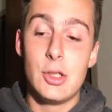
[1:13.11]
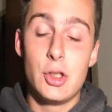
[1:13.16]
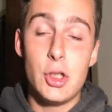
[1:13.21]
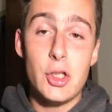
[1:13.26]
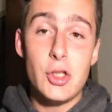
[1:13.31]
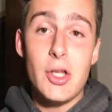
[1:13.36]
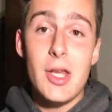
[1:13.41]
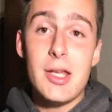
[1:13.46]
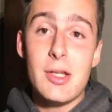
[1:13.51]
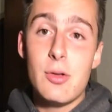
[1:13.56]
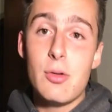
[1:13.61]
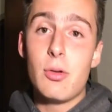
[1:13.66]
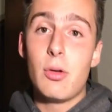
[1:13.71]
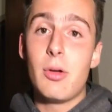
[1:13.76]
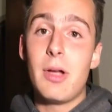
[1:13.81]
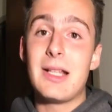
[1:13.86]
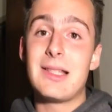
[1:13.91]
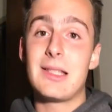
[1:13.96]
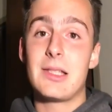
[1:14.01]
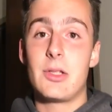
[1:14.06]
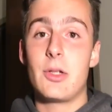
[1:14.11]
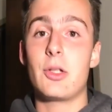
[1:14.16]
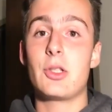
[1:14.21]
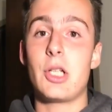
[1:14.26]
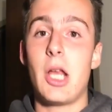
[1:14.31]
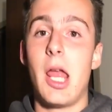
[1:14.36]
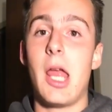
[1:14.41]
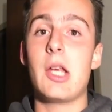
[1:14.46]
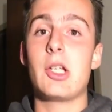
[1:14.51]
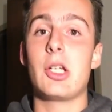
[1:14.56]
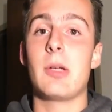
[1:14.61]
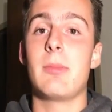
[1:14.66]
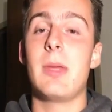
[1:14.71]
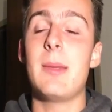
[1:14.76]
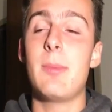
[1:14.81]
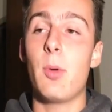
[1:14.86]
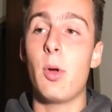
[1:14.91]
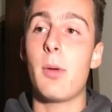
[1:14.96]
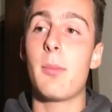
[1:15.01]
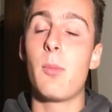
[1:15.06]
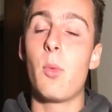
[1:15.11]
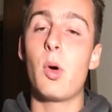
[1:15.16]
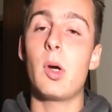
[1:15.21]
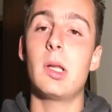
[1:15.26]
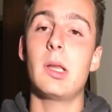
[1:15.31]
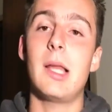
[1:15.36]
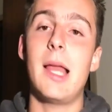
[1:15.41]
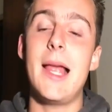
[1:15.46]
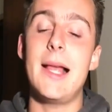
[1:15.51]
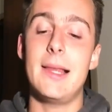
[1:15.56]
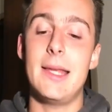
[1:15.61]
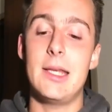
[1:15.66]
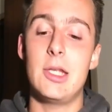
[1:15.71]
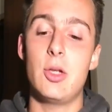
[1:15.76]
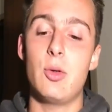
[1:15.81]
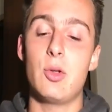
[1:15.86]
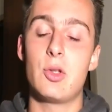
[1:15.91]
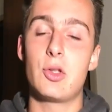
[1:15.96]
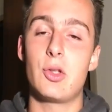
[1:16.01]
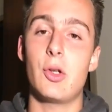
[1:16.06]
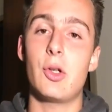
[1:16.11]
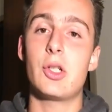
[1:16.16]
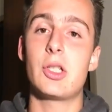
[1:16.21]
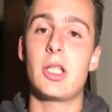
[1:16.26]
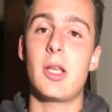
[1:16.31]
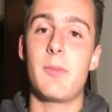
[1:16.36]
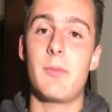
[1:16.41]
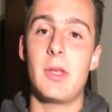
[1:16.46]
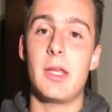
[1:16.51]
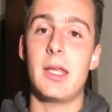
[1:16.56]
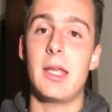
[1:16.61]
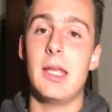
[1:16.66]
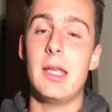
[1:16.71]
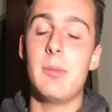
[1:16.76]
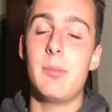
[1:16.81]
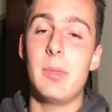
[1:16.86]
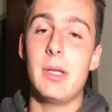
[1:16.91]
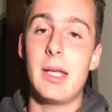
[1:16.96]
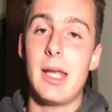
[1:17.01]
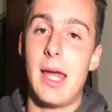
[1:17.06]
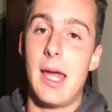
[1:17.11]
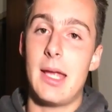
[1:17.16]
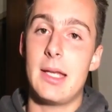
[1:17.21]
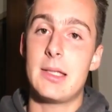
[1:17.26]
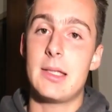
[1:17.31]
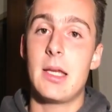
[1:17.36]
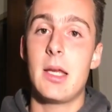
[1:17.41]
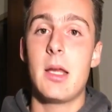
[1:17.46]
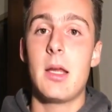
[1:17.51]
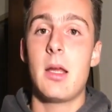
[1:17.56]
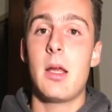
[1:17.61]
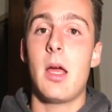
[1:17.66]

Just like Google, it's a search engine. People are more likely to search something in Bing ads,